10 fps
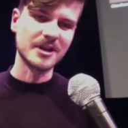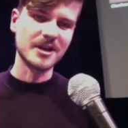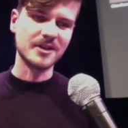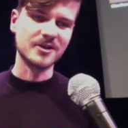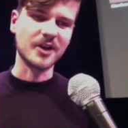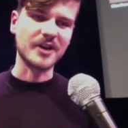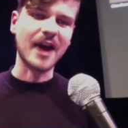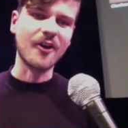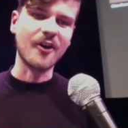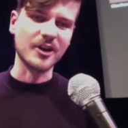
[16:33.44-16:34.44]
not how
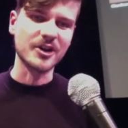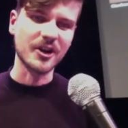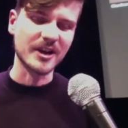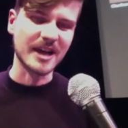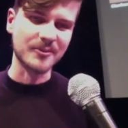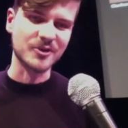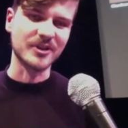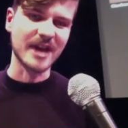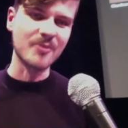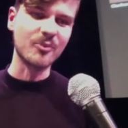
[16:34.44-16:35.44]
are you going to capture
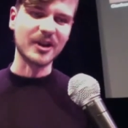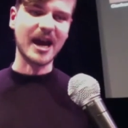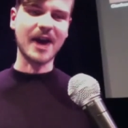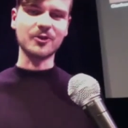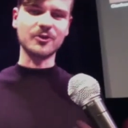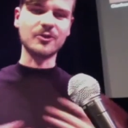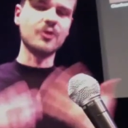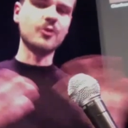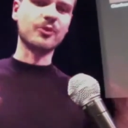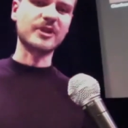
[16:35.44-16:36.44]
them, but how do you
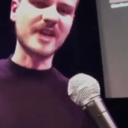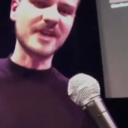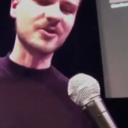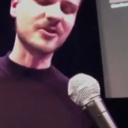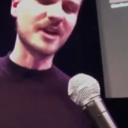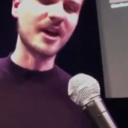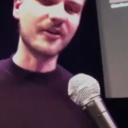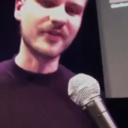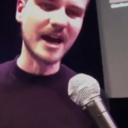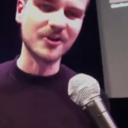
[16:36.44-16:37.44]
present yourself and
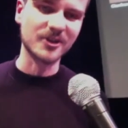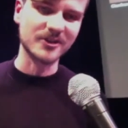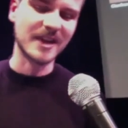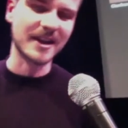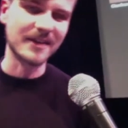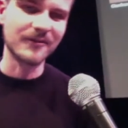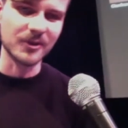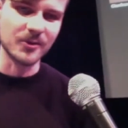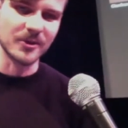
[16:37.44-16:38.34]
how does that influence?